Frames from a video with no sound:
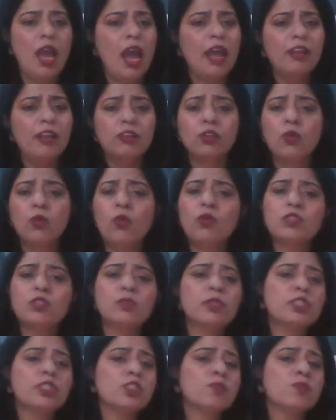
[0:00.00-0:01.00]
And
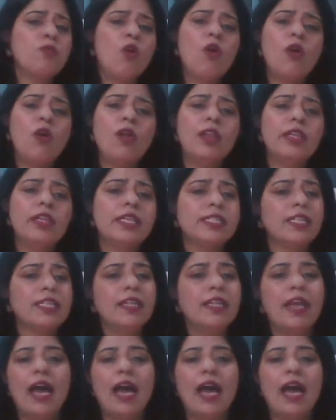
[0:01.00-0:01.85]
those with small little